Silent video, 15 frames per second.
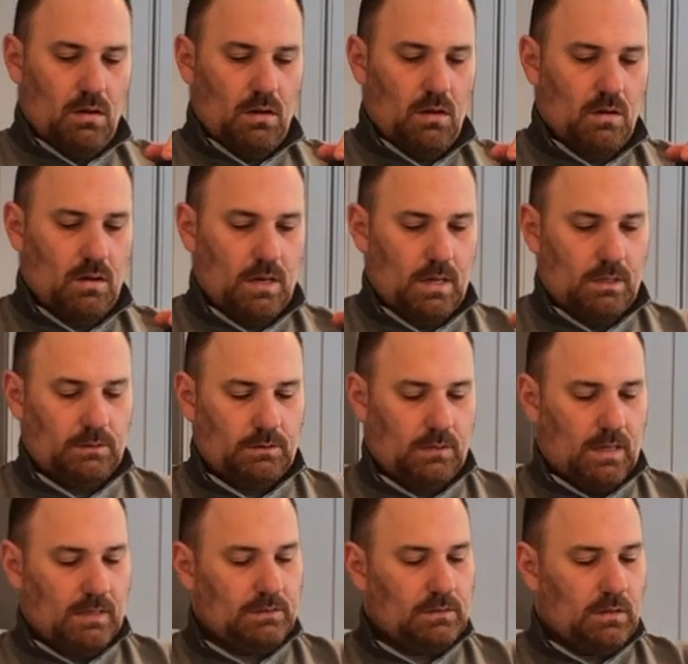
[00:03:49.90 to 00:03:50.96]
Alright, so
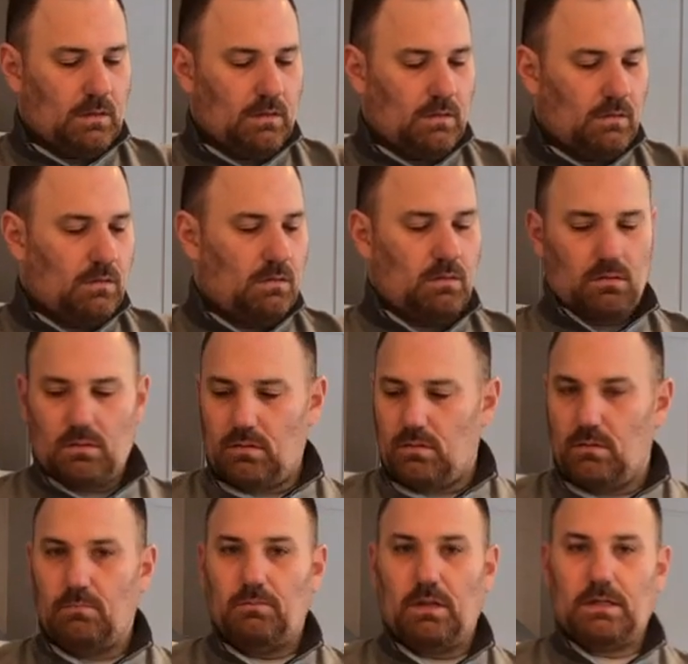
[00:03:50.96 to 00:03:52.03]
that's all
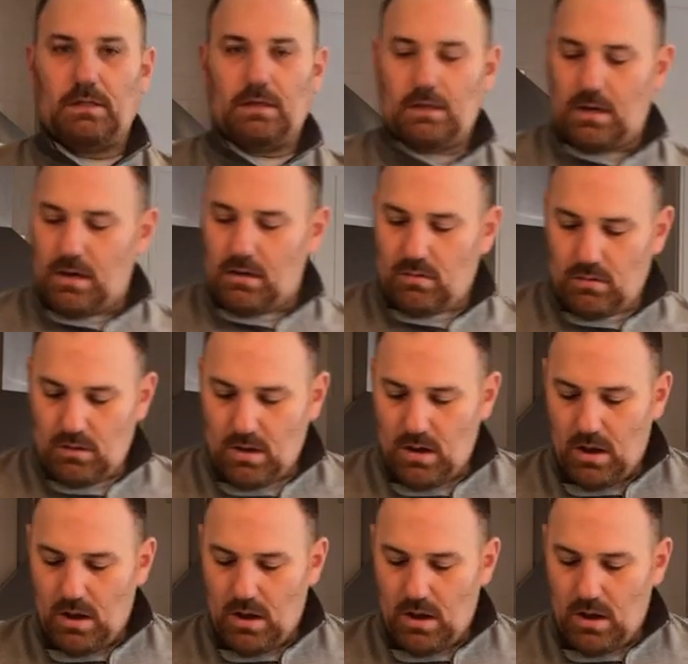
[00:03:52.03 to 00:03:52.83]
blended now.